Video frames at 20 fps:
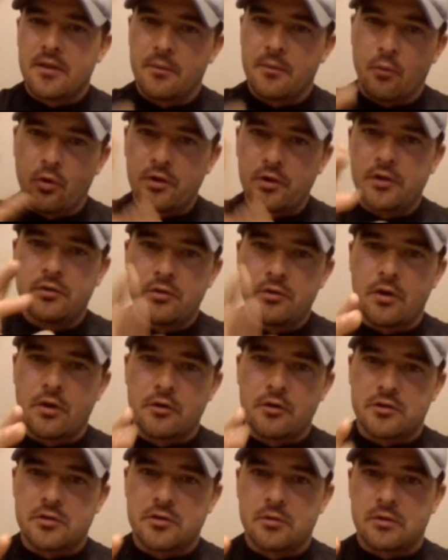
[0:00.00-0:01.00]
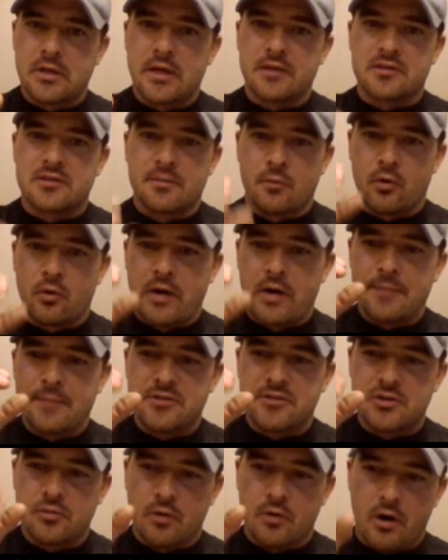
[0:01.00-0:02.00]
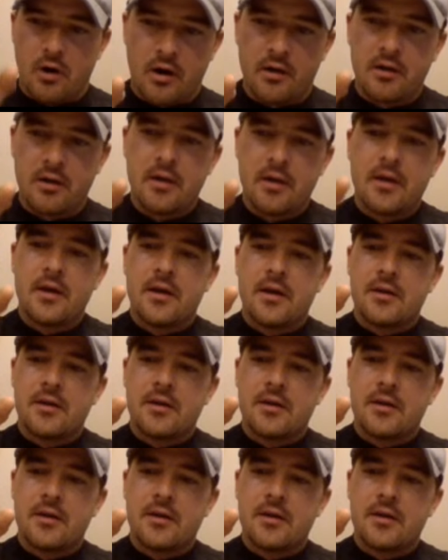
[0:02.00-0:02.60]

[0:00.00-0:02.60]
The more you do those two things, the more apt you are